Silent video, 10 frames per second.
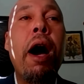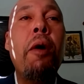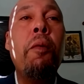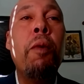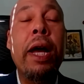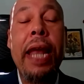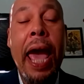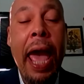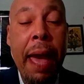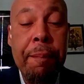What
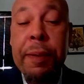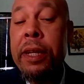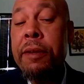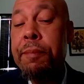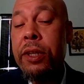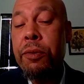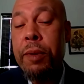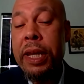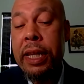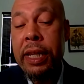happened
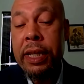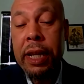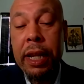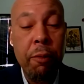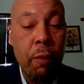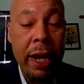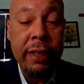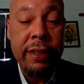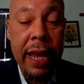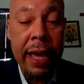between
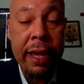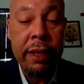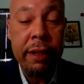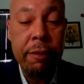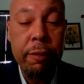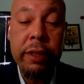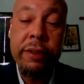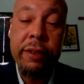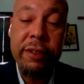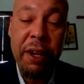Wednesday, which is
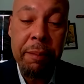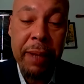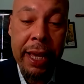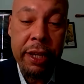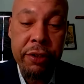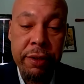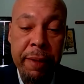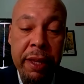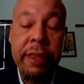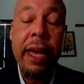the start of Black History
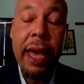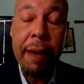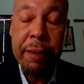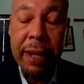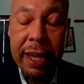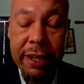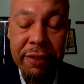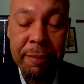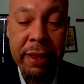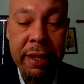Month, happy Black History
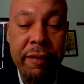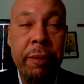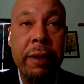Month, everyone.